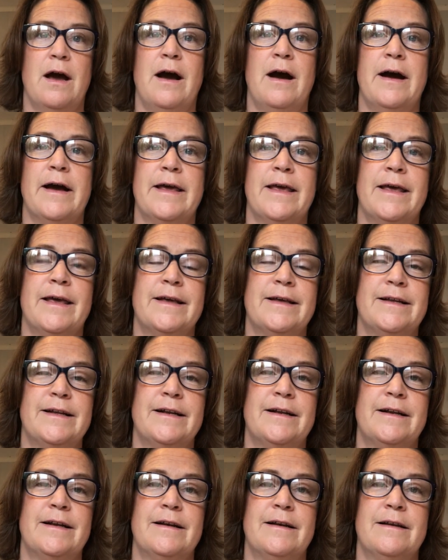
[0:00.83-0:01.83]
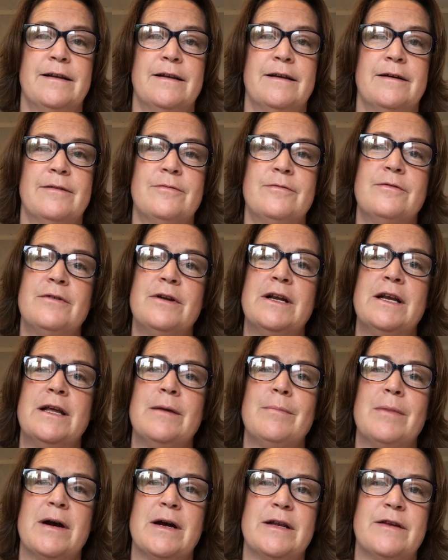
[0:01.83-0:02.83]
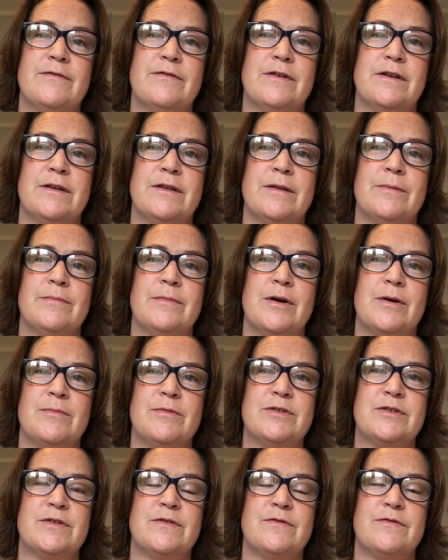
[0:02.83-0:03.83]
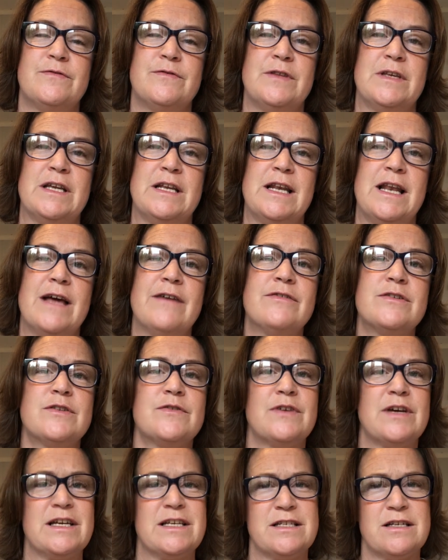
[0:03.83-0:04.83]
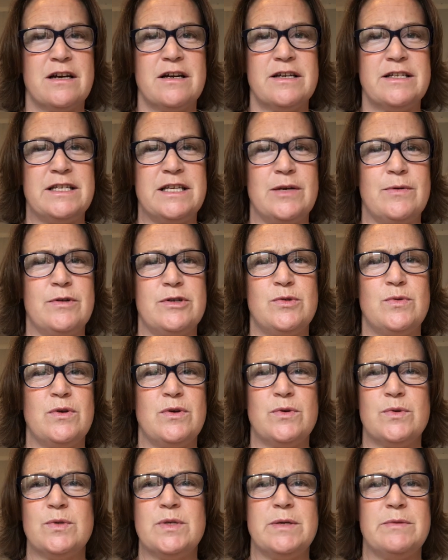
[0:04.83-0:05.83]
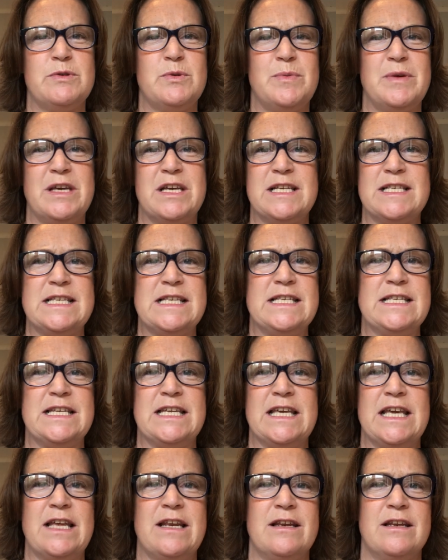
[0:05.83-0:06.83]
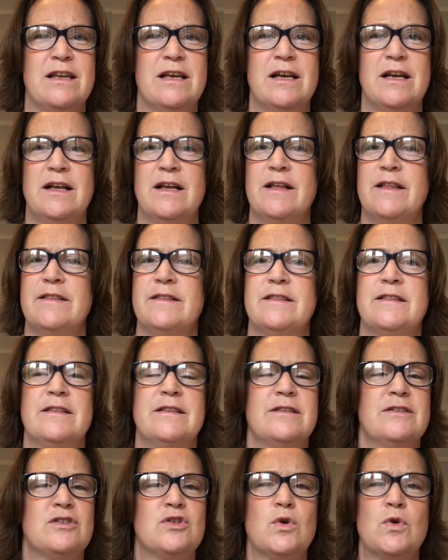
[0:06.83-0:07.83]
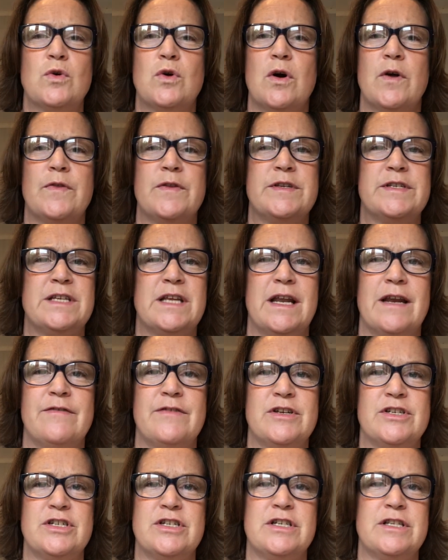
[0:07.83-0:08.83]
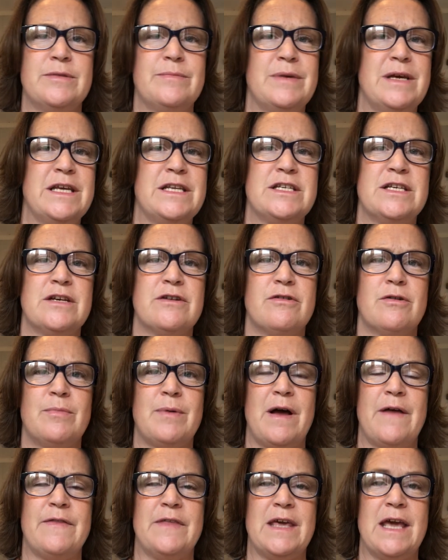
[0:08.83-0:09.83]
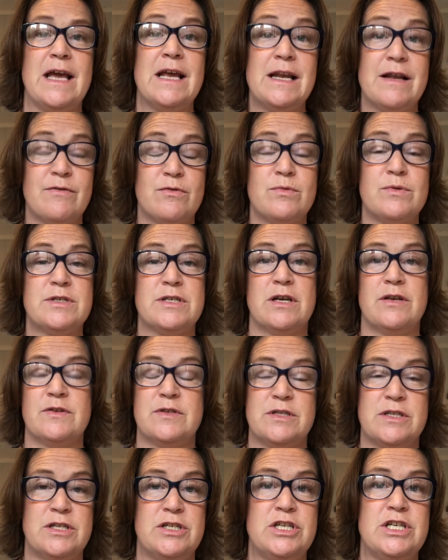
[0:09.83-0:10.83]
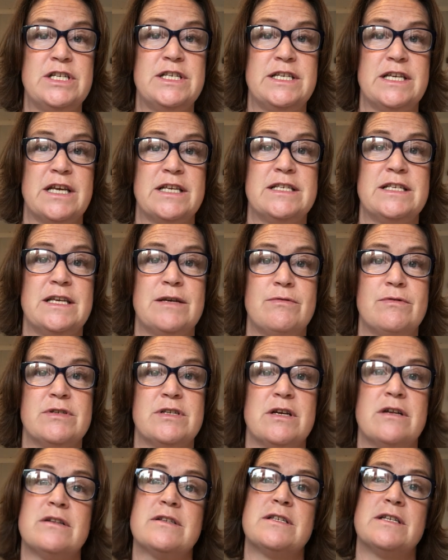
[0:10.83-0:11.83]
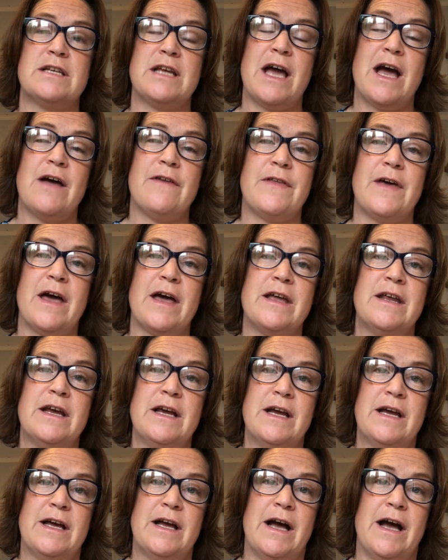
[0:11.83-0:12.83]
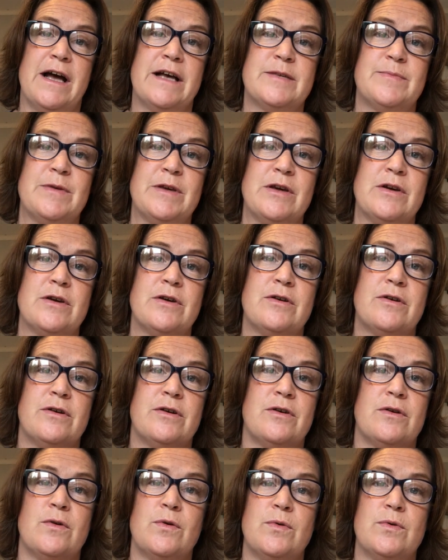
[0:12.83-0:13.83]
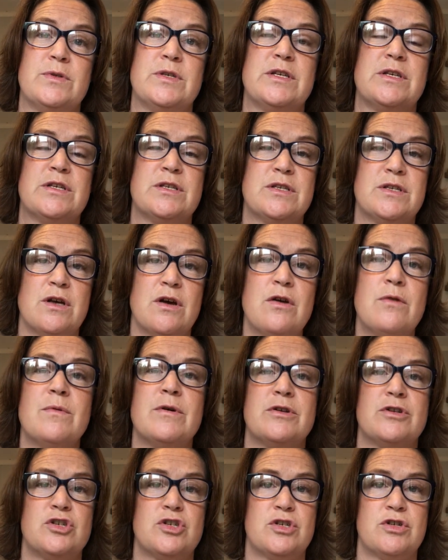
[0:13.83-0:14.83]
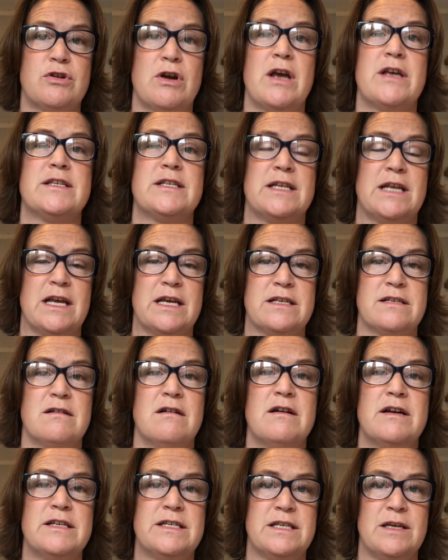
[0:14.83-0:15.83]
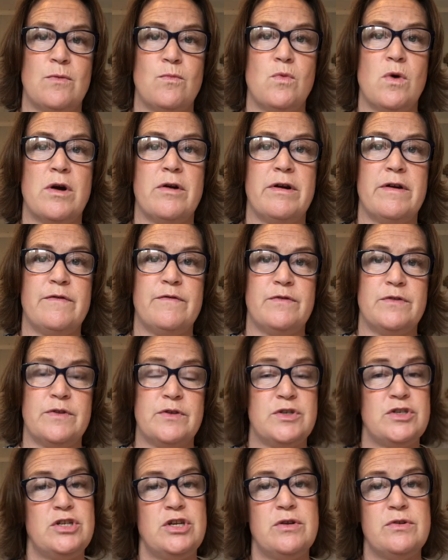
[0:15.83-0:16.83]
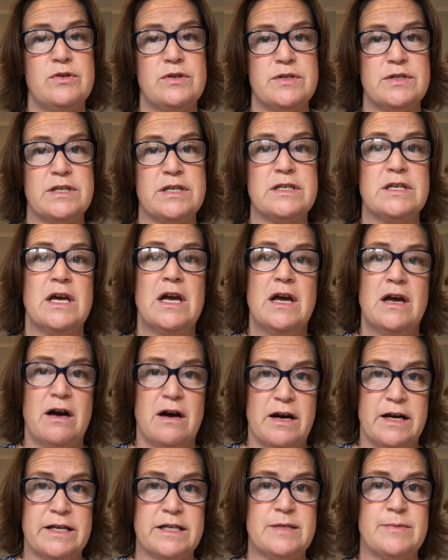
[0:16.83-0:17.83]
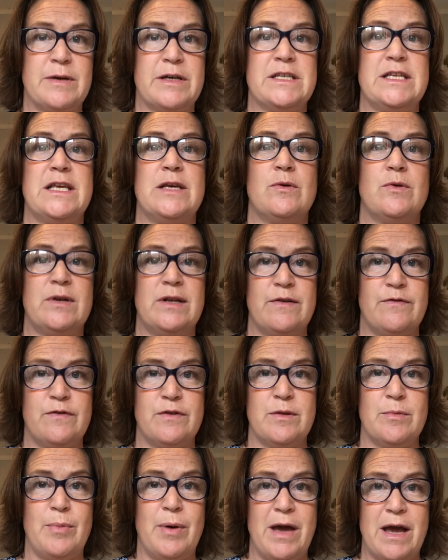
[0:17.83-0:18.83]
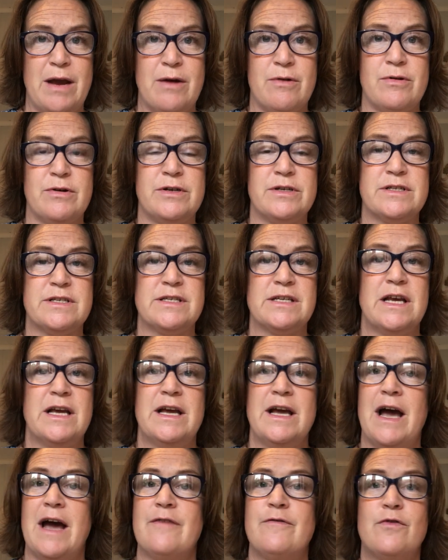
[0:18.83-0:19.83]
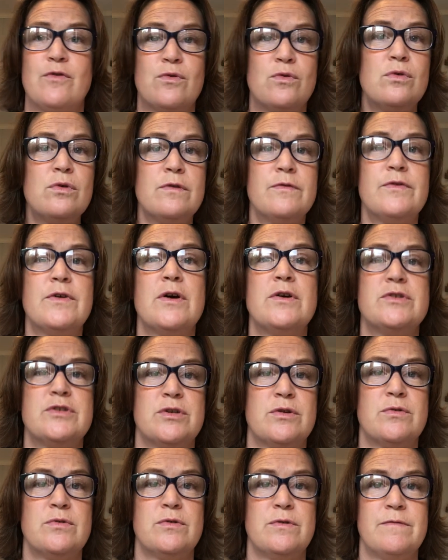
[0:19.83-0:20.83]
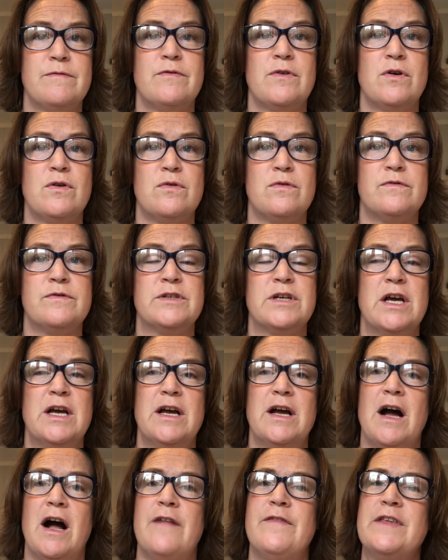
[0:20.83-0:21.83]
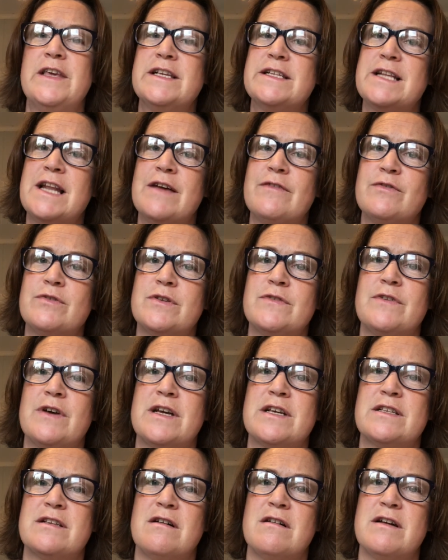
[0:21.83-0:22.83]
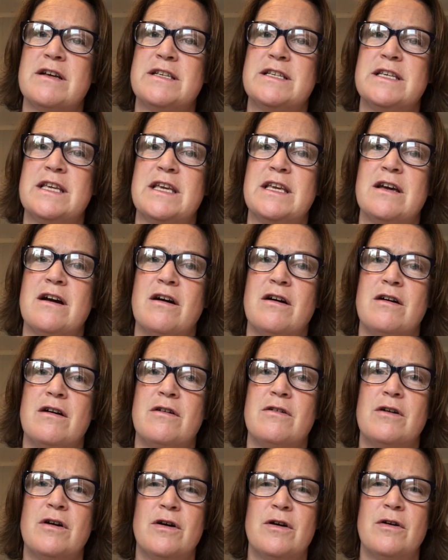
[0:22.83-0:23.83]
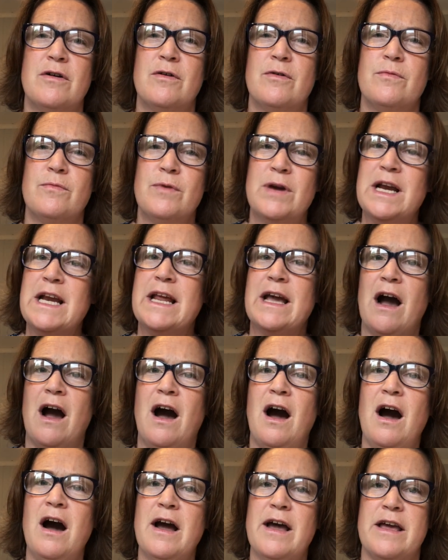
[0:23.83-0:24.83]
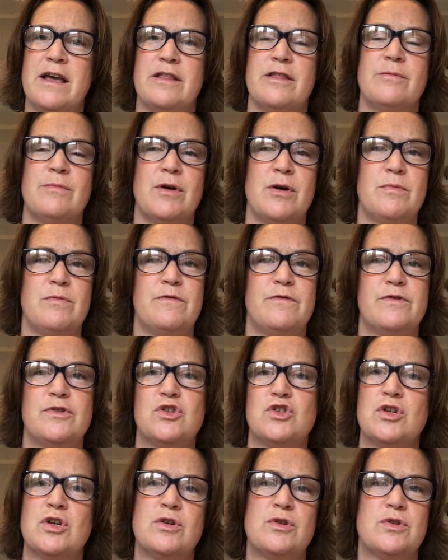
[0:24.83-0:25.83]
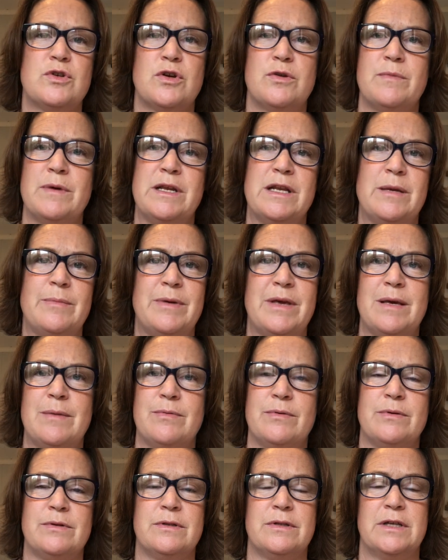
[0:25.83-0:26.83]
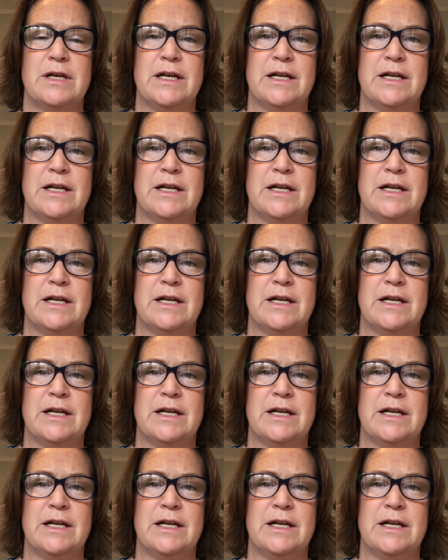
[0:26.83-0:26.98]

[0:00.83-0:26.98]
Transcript: Hi, I'm really mindful at the moment of the levels of anxiety which we all seem to be existing in. Talk on the television and the media about the A Level results and the GCSE results and how that has been causing so much stress and anxiety and worry for the students, and I expect equally for the parents and for all of those who are involved. And these levels of anxiety are really high at the moment for so many people.